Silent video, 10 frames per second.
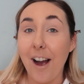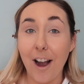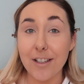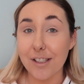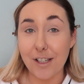
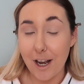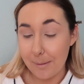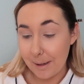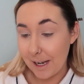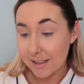I just
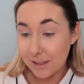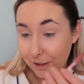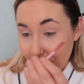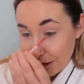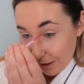can't be asked to
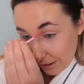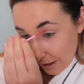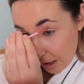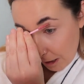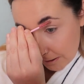cook.
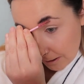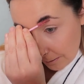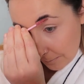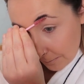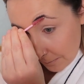
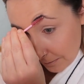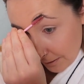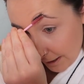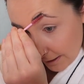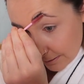So
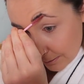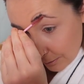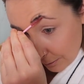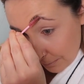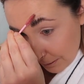that's
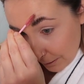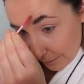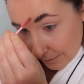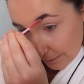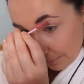not been
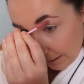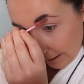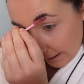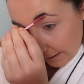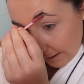going to
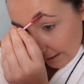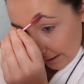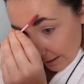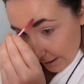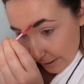plan.
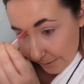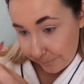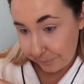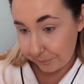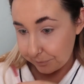
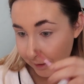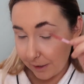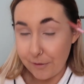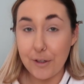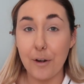
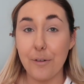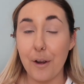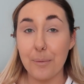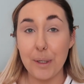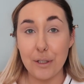If you don't
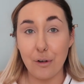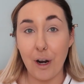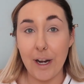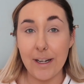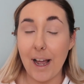know, we
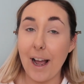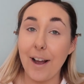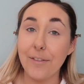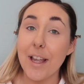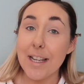try and
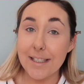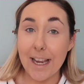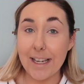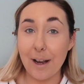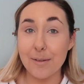have
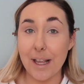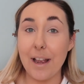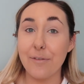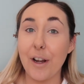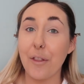takeouts
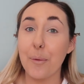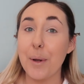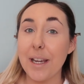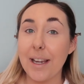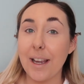every other
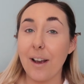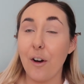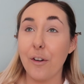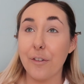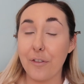week
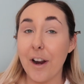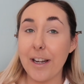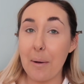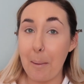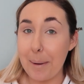on a
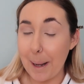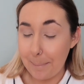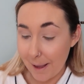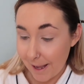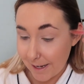Friday when we get
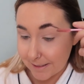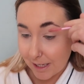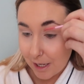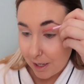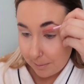paid,
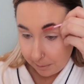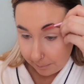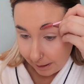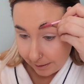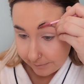but
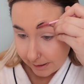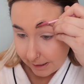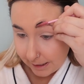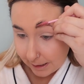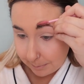we're having it
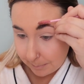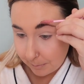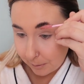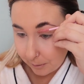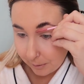a little bit
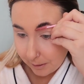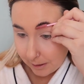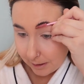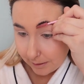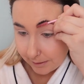more
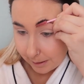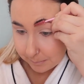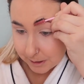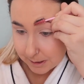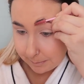
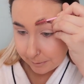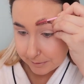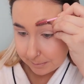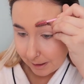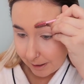than we're
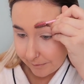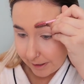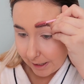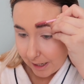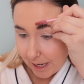supposed to be having
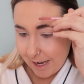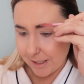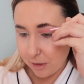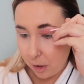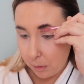it.
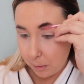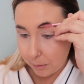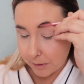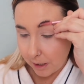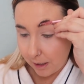It's not all
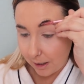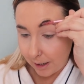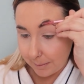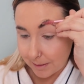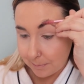the
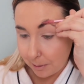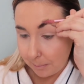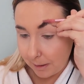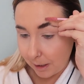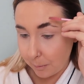time, it's
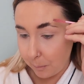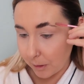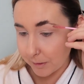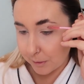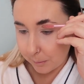probably like
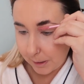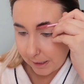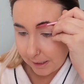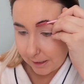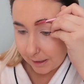once a
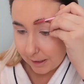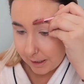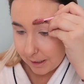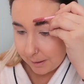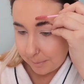week,
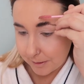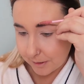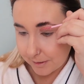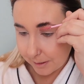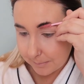but
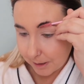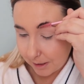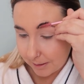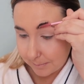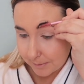just
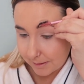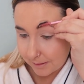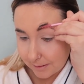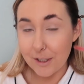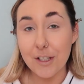
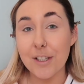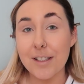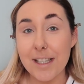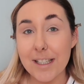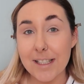sometimes you just
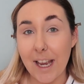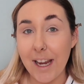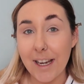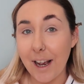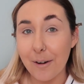need a
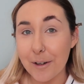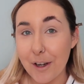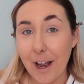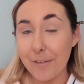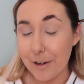takeout when
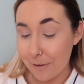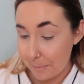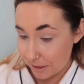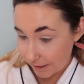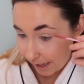you're having a
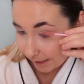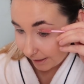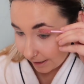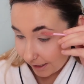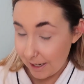rubbish
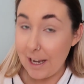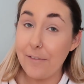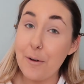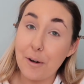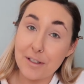day. If
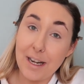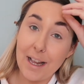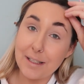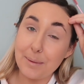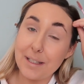you watched
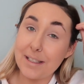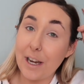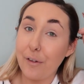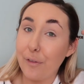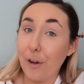last week's day
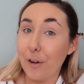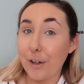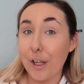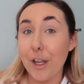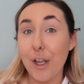off
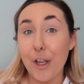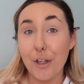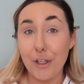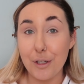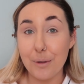vlog,
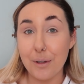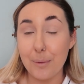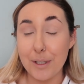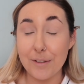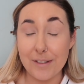you
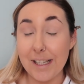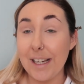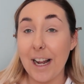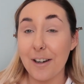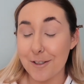would have
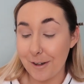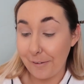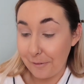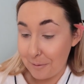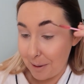seen how
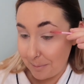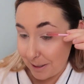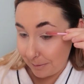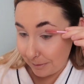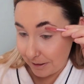stressful my
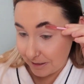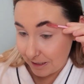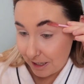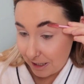week was.